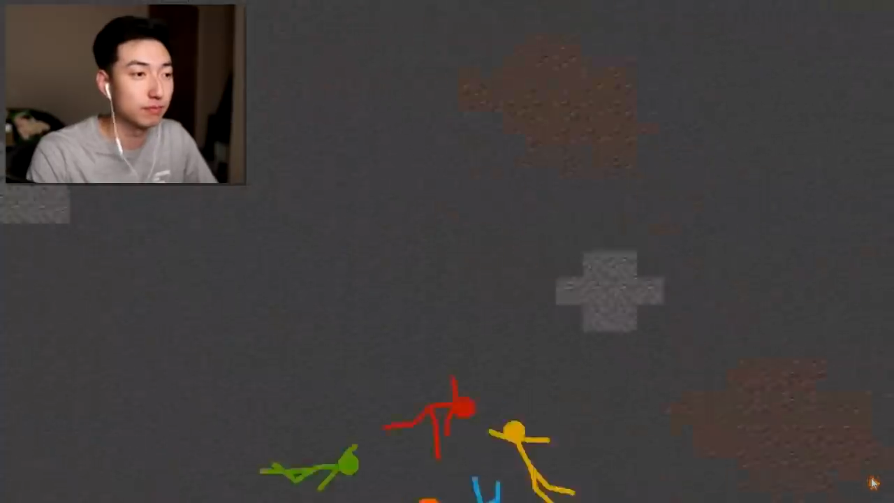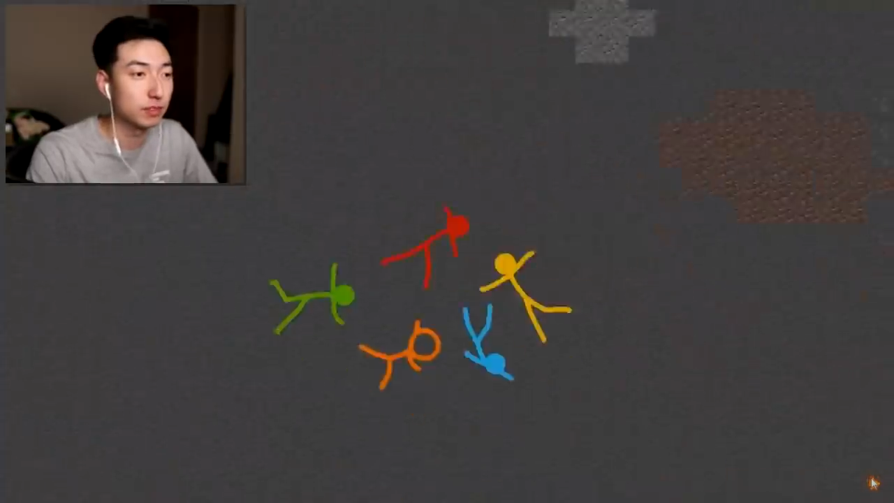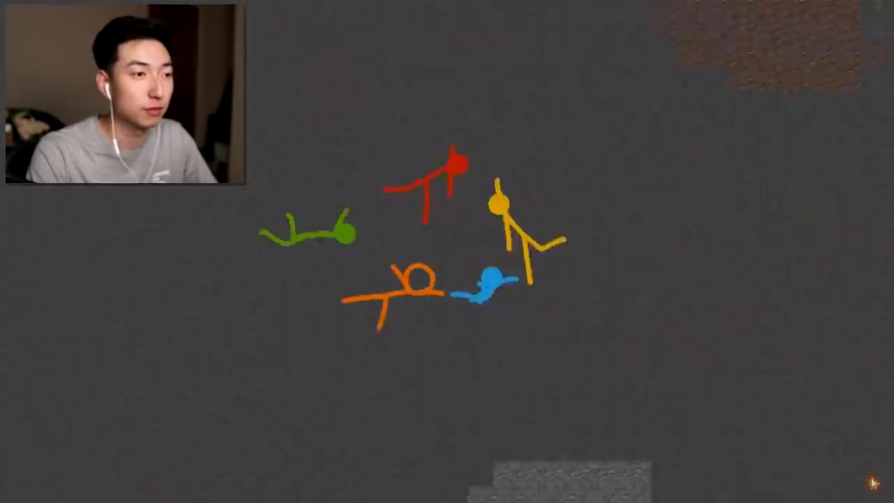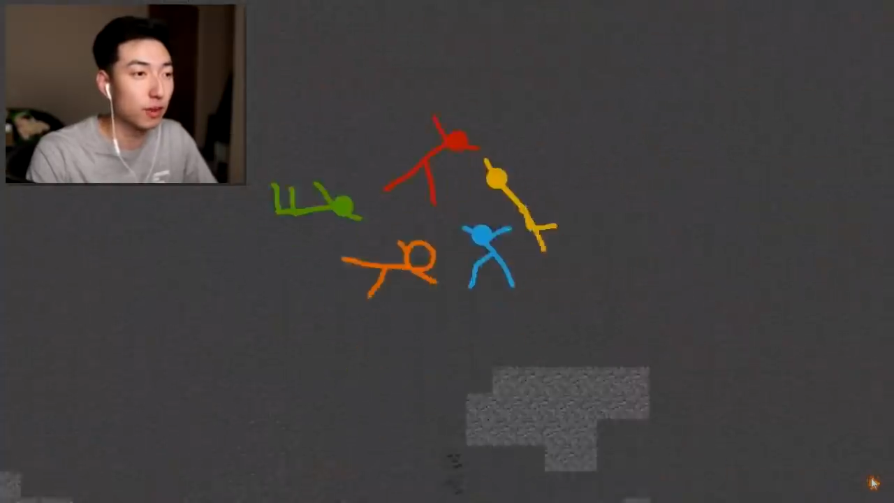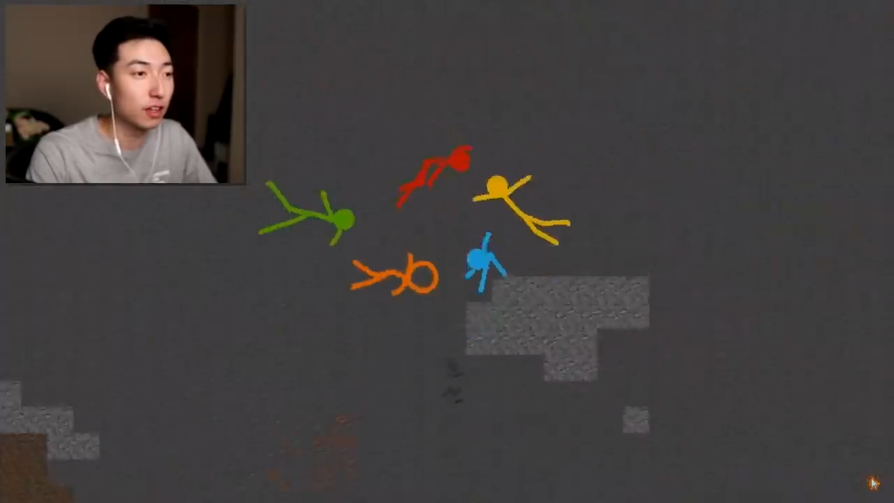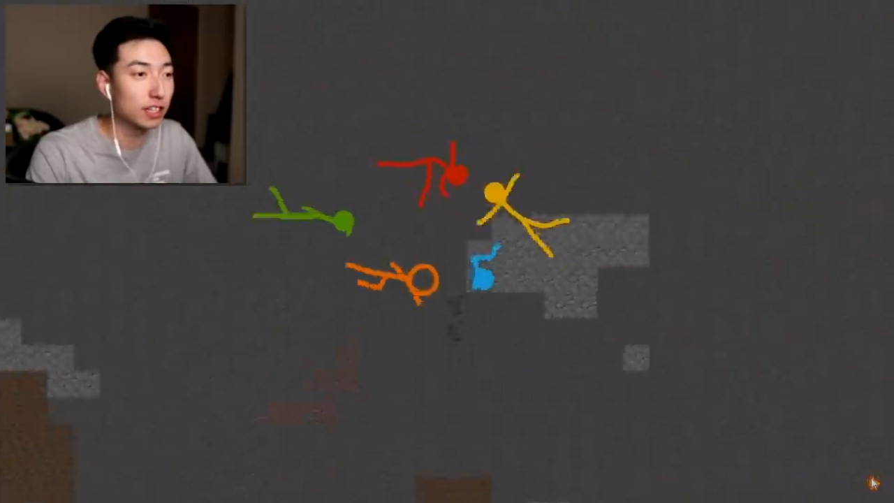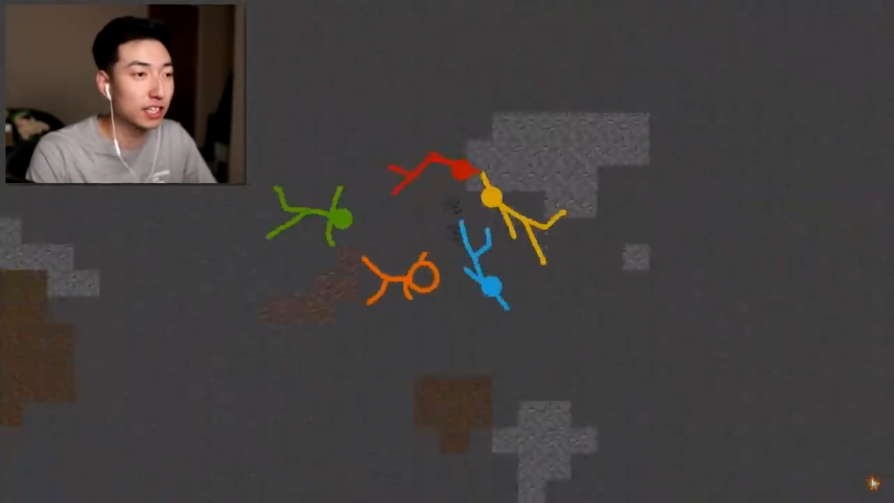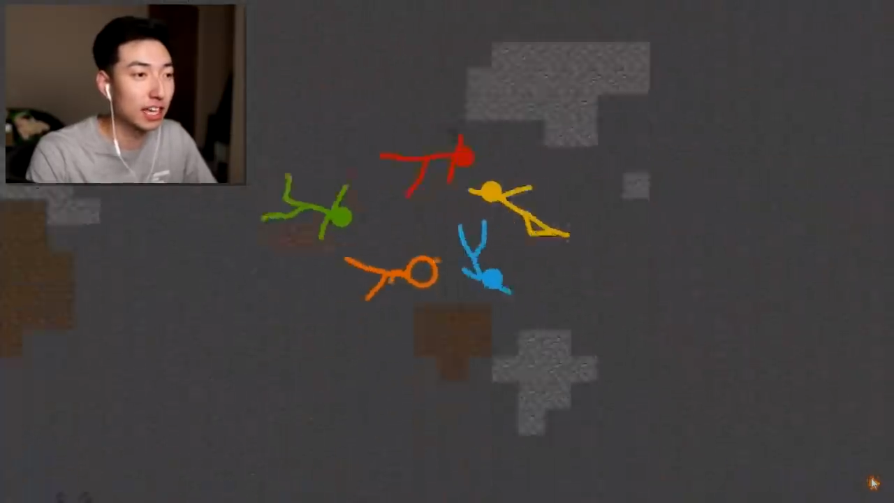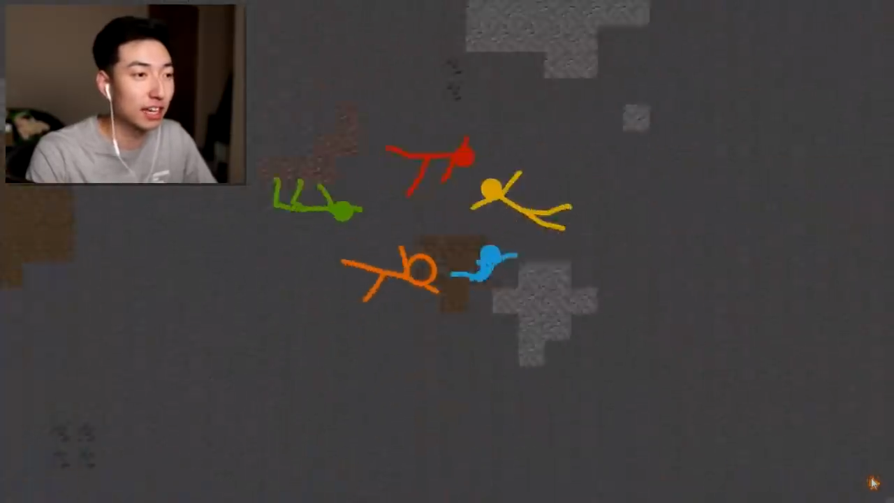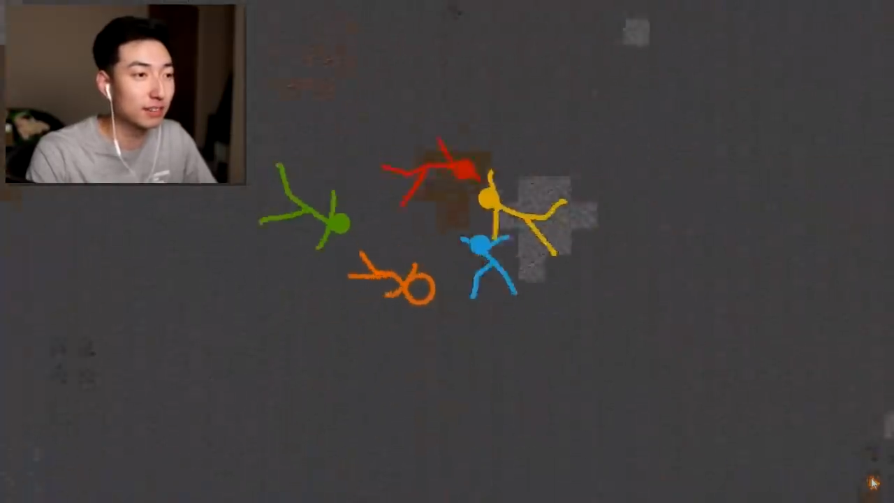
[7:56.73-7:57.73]
they're falling
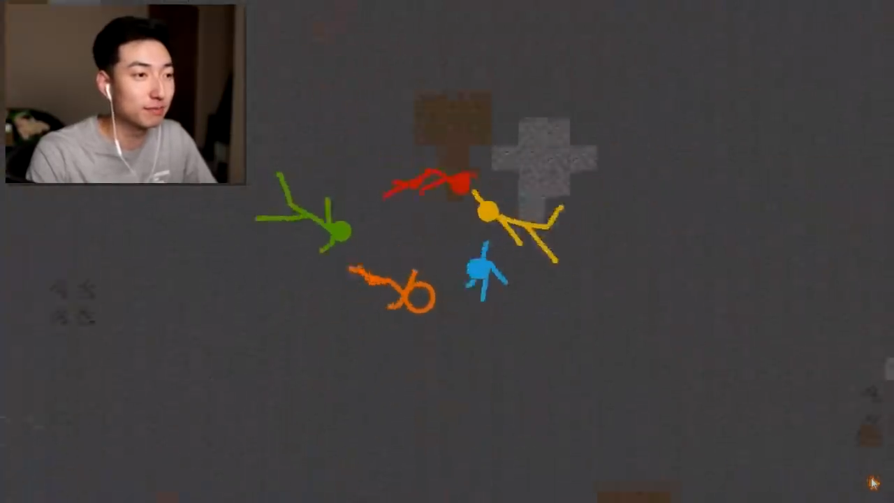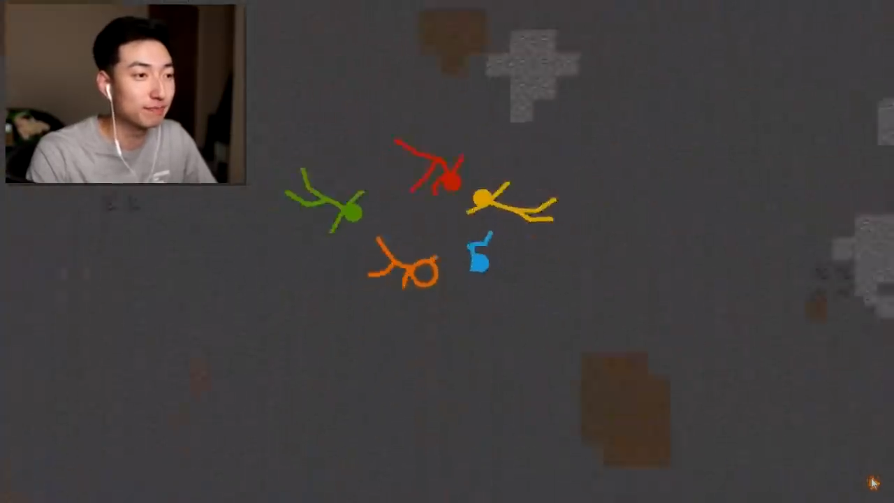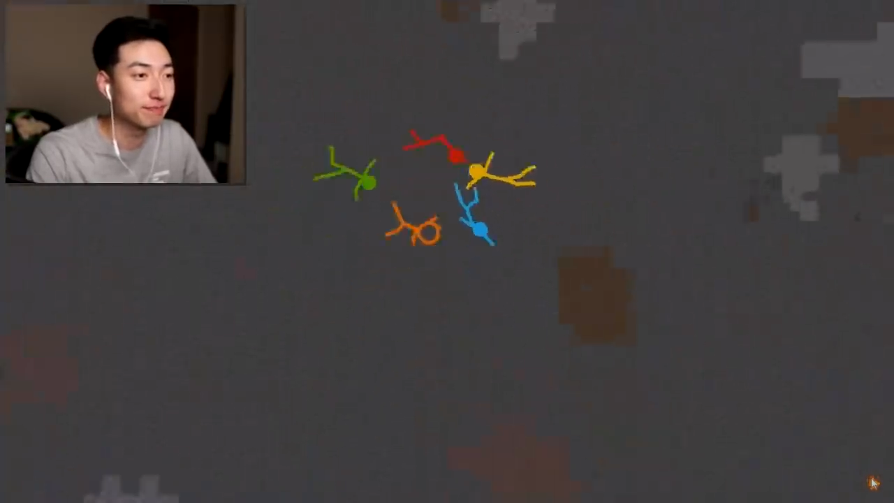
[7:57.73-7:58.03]
again.